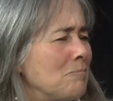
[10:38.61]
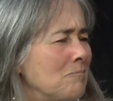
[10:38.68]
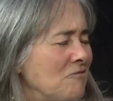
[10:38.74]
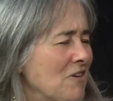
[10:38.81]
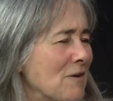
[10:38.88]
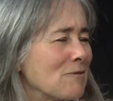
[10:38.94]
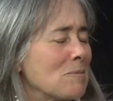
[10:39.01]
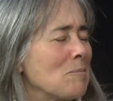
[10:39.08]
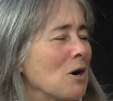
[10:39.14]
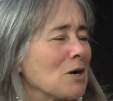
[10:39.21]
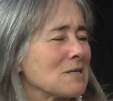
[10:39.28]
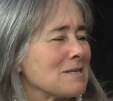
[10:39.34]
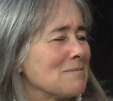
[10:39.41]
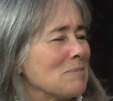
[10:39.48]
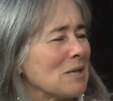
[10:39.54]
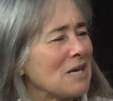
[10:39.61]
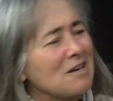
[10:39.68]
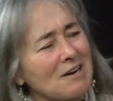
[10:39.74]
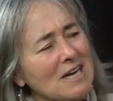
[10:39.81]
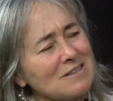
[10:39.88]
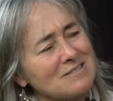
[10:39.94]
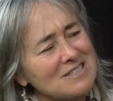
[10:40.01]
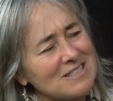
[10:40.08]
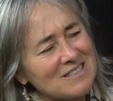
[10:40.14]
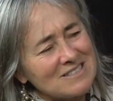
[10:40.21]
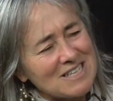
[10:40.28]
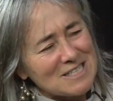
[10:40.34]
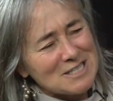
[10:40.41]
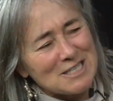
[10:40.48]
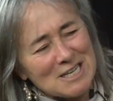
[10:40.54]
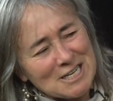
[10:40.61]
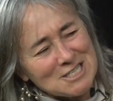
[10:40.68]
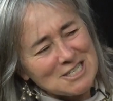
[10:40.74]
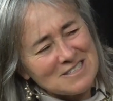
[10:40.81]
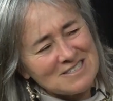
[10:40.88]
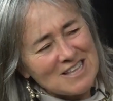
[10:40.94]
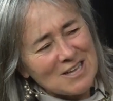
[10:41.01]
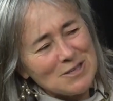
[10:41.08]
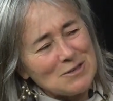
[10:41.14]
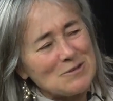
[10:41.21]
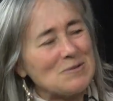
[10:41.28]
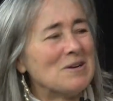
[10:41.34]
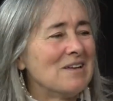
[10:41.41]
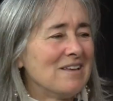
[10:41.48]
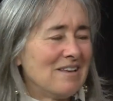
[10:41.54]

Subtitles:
favorite parks and playgrounds and destinations that you